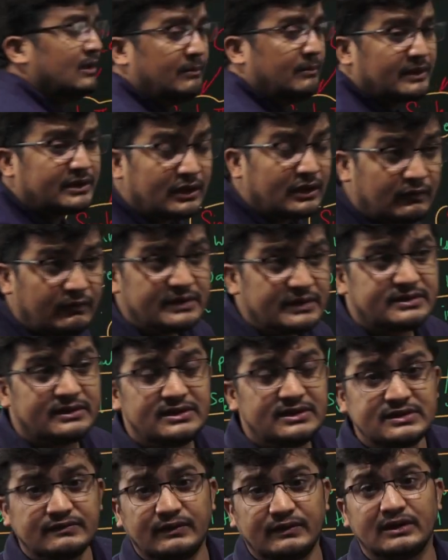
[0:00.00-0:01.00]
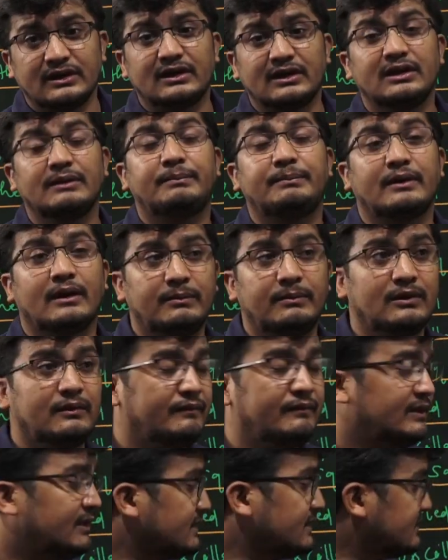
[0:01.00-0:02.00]
But the question is, what are the
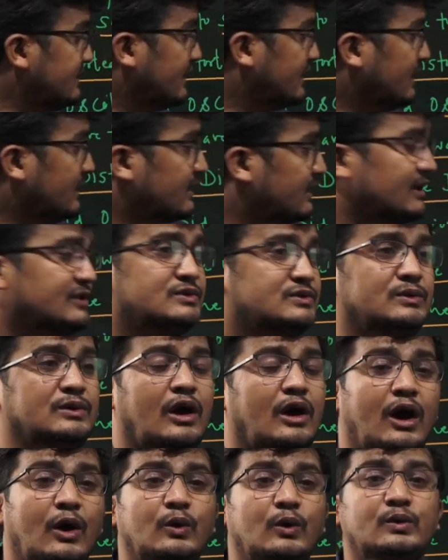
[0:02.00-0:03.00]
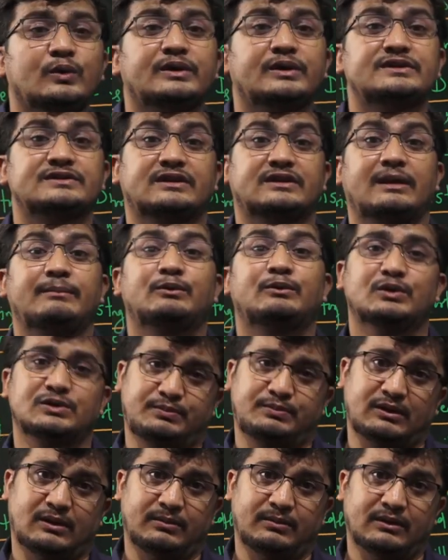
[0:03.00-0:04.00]
problem with the single threshold? How to describe those
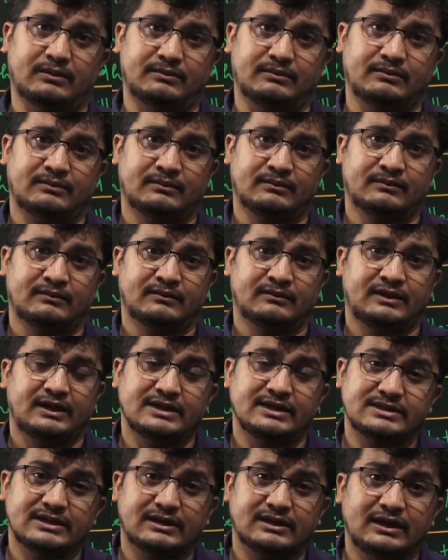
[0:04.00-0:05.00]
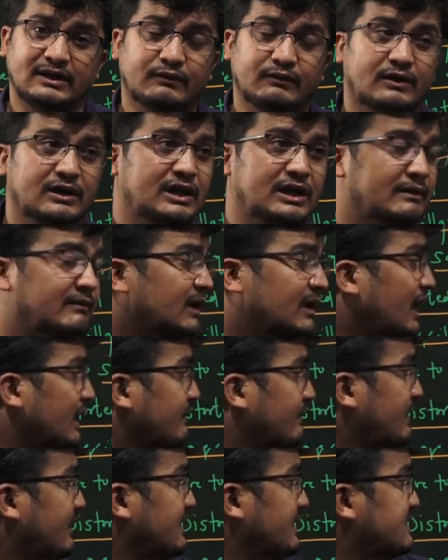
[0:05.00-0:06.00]
problem? Is it clear? Whatever I
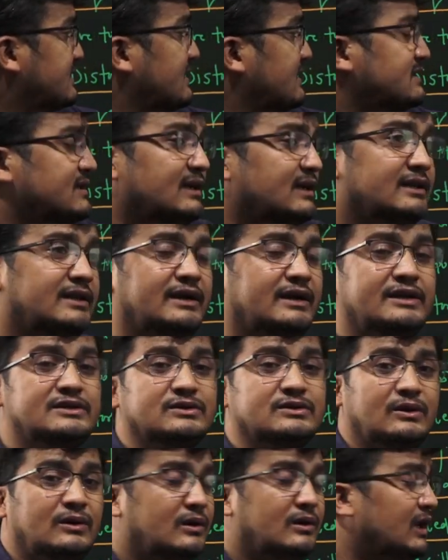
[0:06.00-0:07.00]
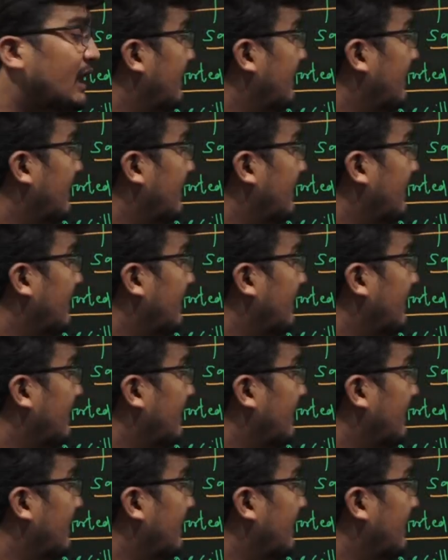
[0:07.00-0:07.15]
will discuss here, that is all